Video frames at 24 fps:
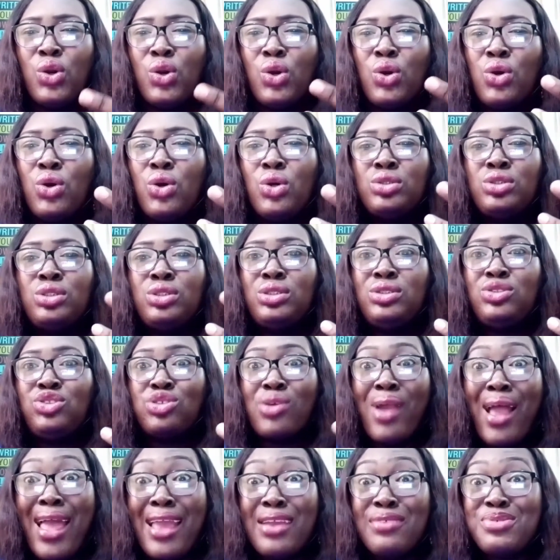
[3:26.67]
who
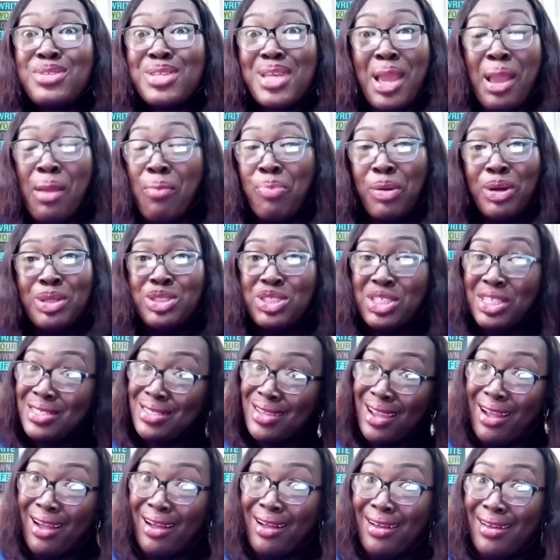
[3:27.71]
drives a budget
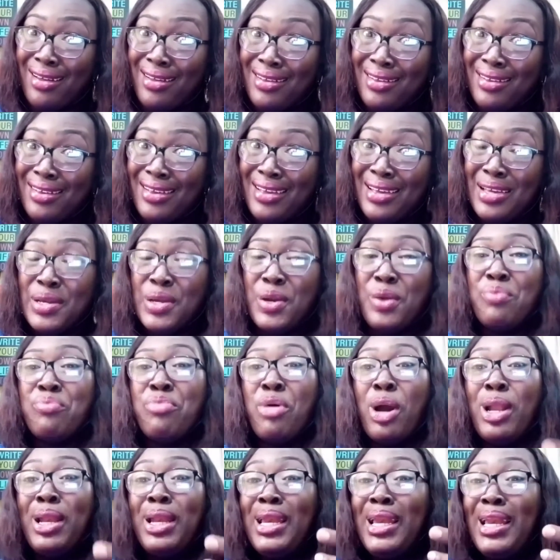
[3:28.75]
car,
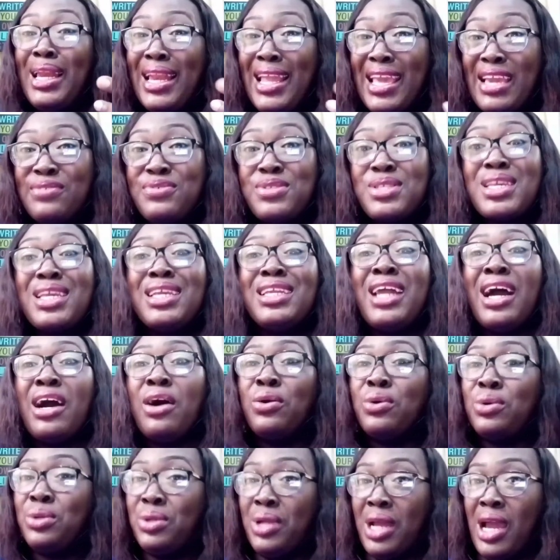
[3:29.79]
but lives in her
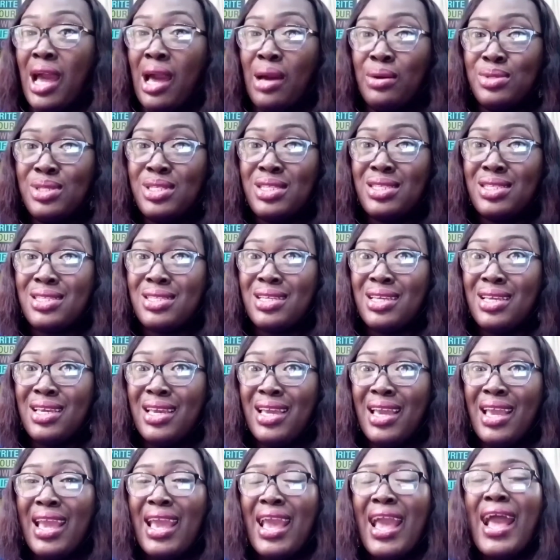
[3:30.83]
own house
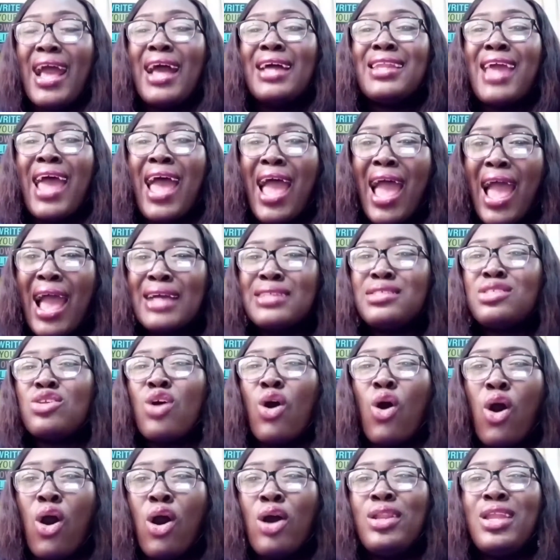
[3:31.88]
and
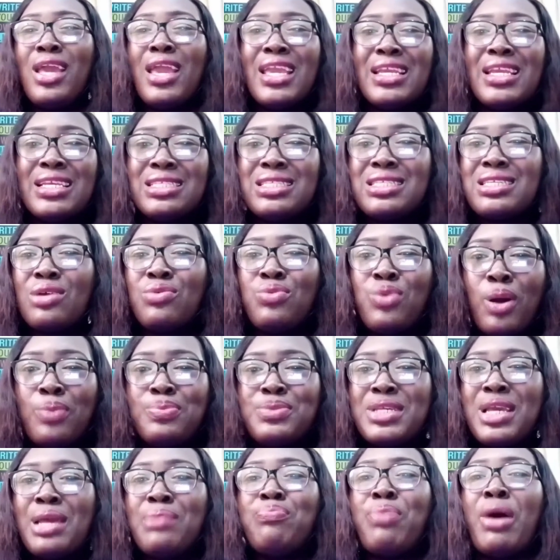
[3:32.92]
has
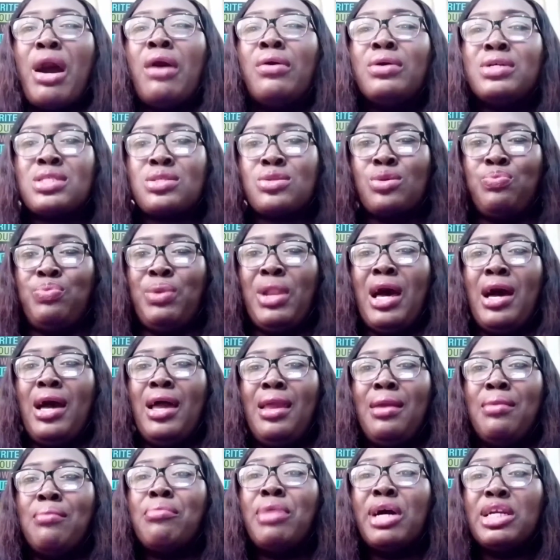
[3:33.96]
uninterrupted power supply
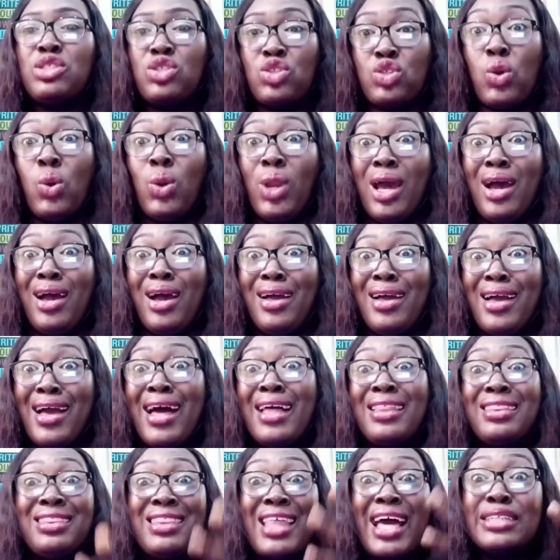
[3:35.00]
by solar.
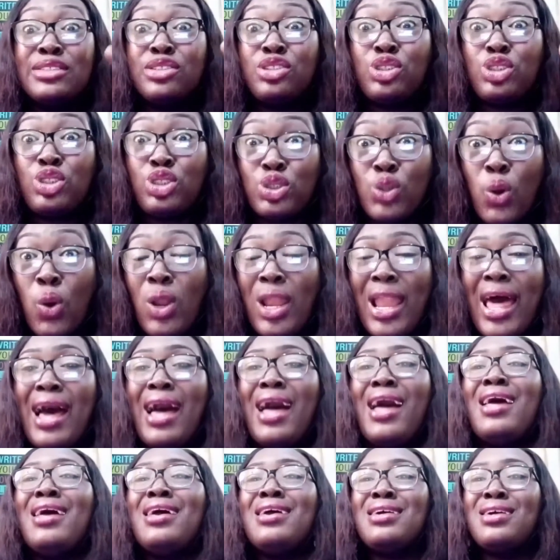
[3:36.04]
And that solar
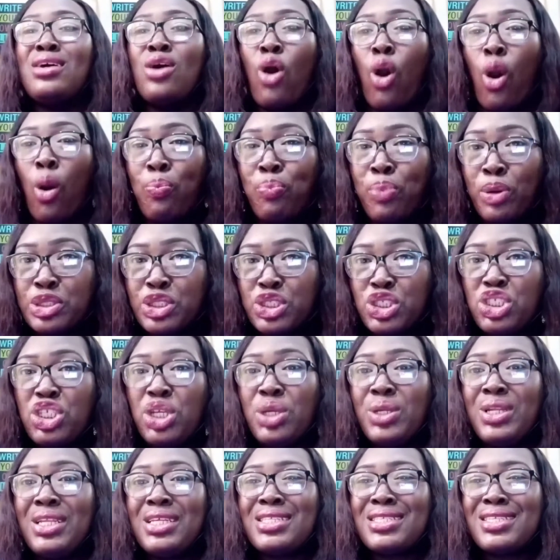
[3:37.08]

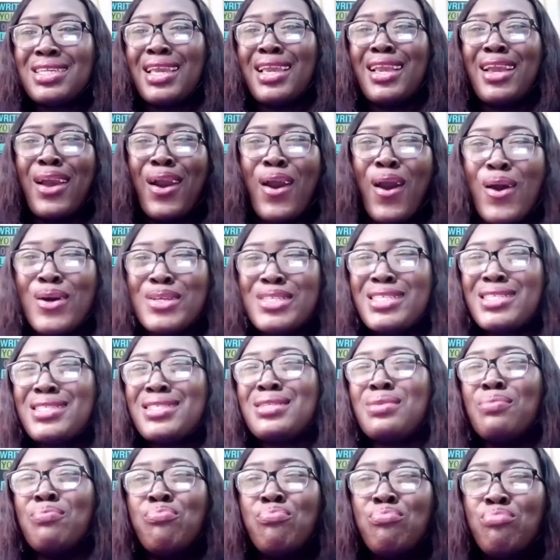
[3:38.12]
opportunity
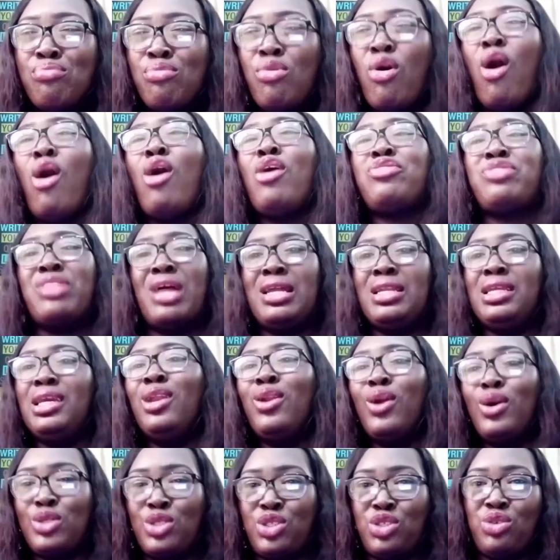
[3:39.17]
costs more than a
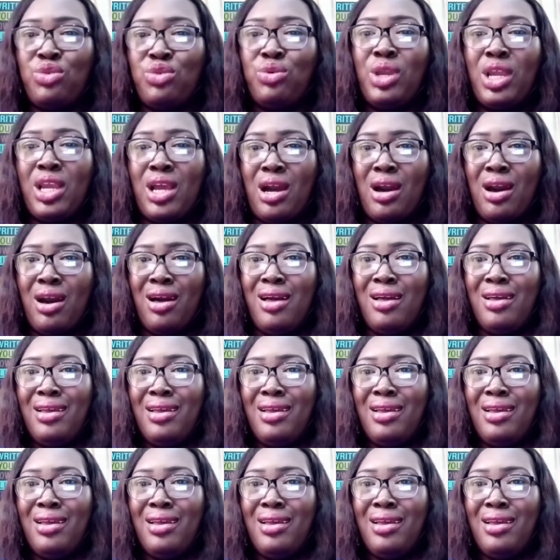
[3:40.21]
luxury car.